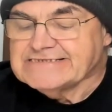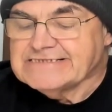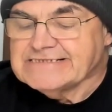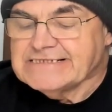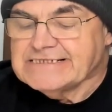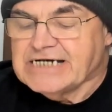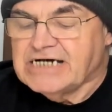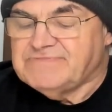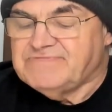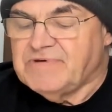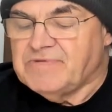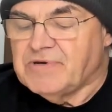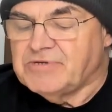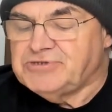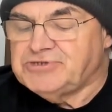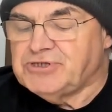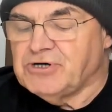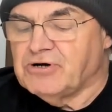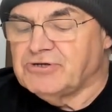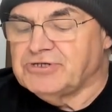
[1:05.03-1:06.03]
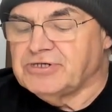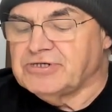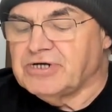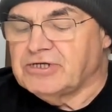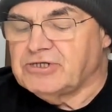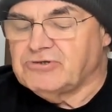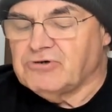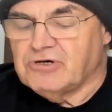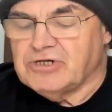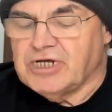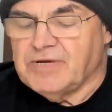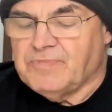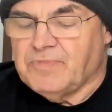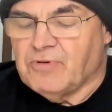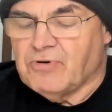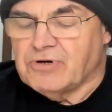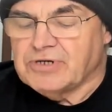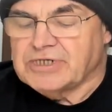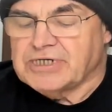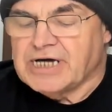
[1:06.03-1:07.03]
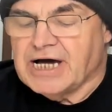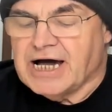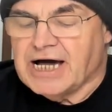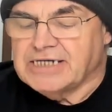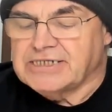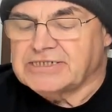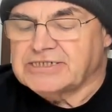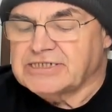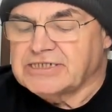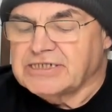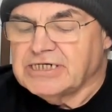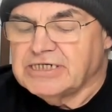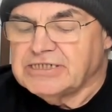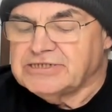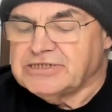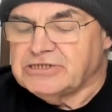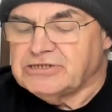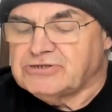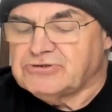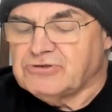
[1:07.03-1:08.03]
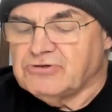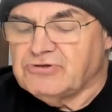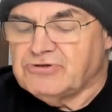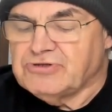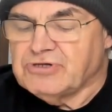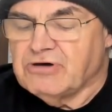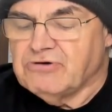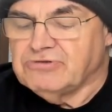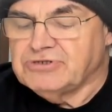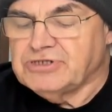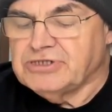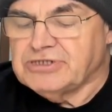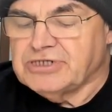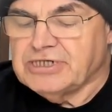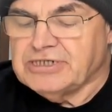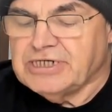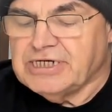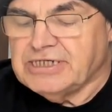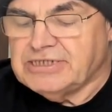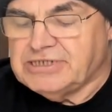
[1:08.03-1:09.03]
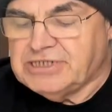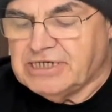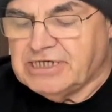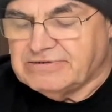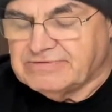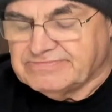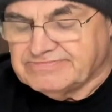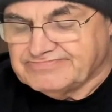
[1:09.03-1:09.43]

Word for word: has been matured in a Tawny Port cast since 2018.